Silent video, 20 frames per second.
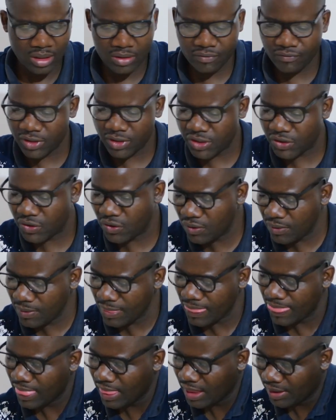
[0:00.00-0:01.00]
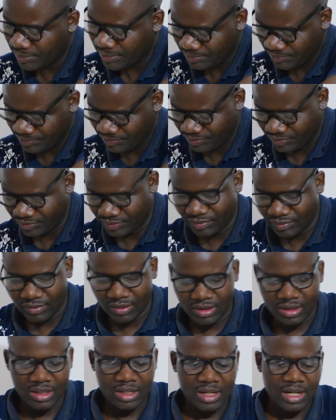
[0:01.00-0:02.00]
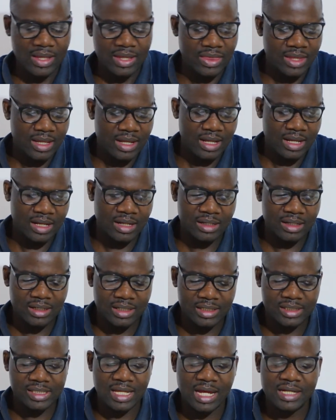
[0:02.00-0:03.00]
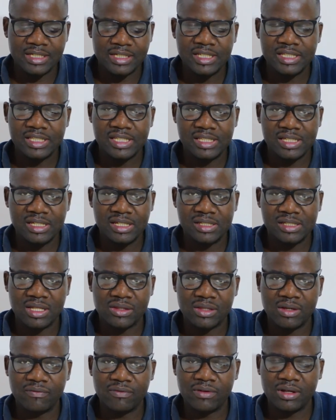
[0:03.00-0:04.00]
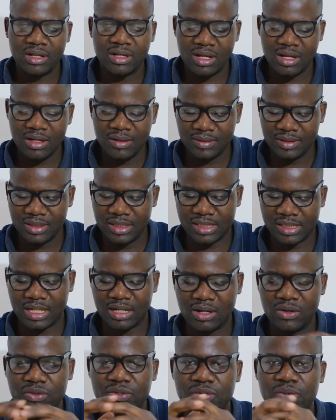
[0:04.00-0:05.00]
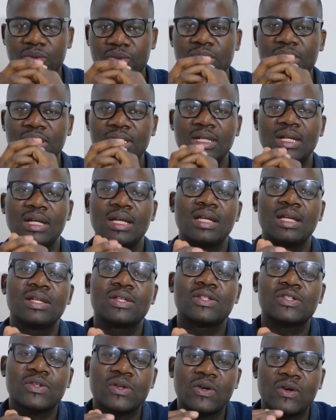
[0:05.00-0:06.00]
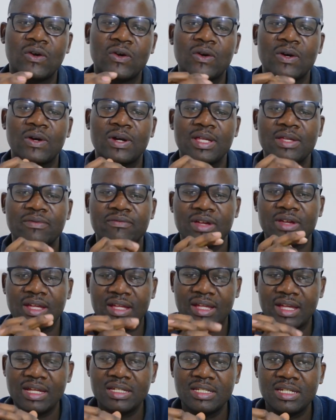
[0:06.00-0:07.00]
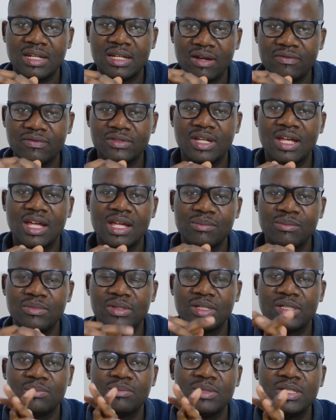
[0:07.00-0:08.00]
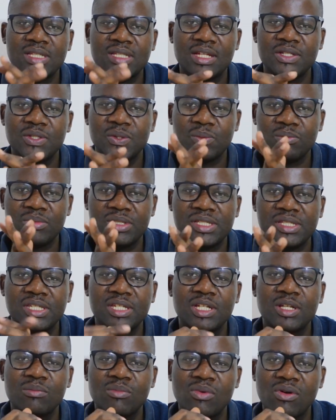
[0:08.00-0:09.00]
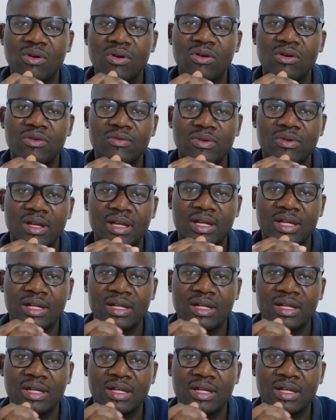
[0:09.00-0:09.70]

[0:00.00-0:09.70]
video. And then it's hunting season in South Africa. It's around June. So if I get enough time, it means that you'll be seeing more